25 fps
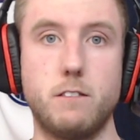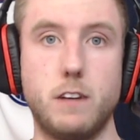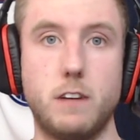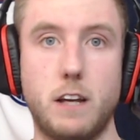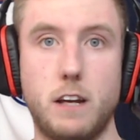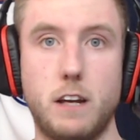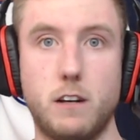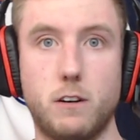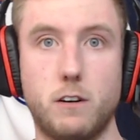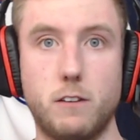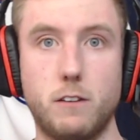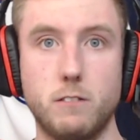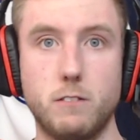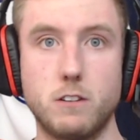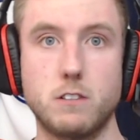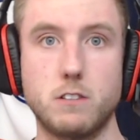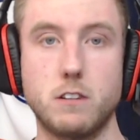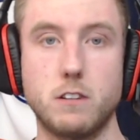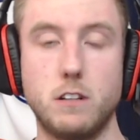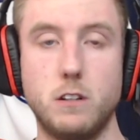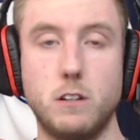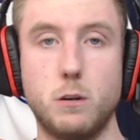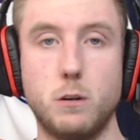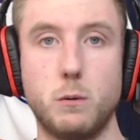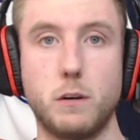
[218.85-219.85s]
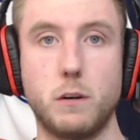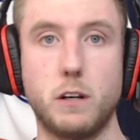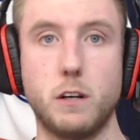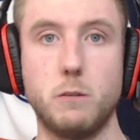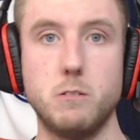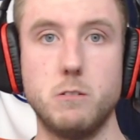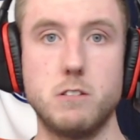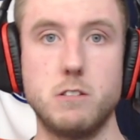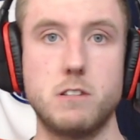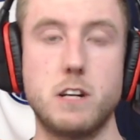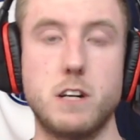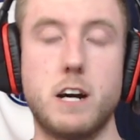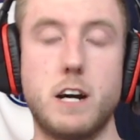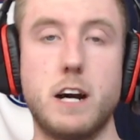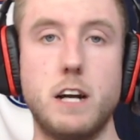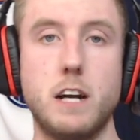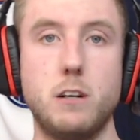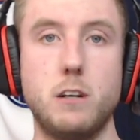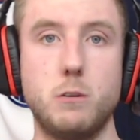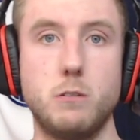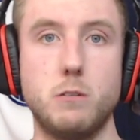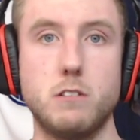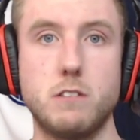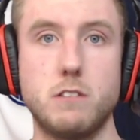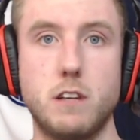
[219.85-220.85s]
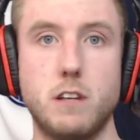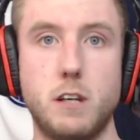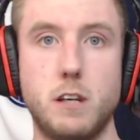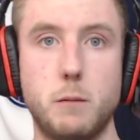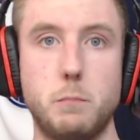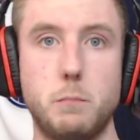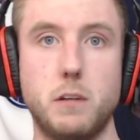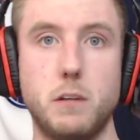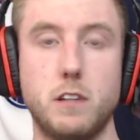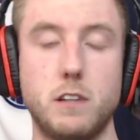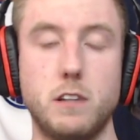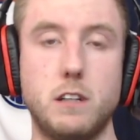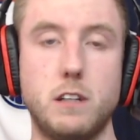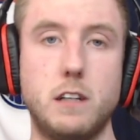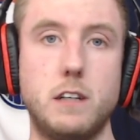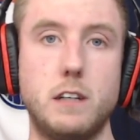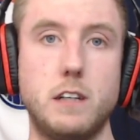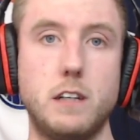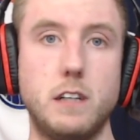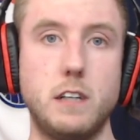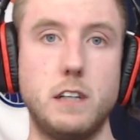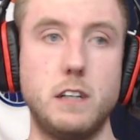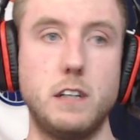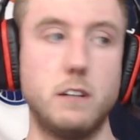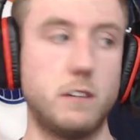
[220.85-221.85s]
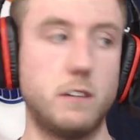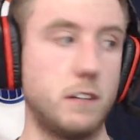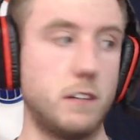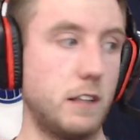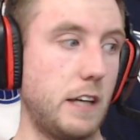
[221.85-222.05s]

and obviously knowing it was tied to his inability to eat on